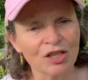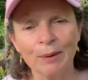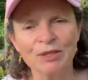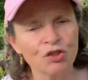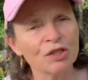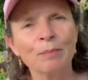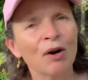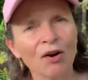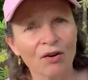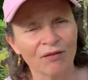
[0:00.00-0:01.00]
that was just
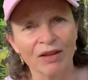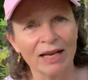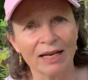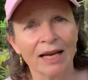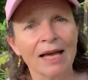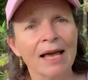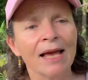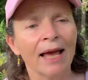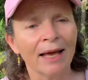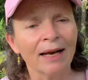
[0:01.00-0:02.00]
part of it,
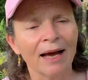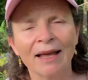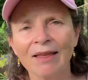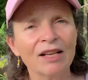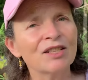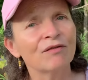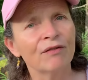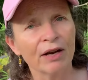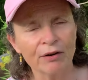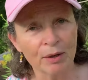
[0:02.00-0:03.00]
and I think it's very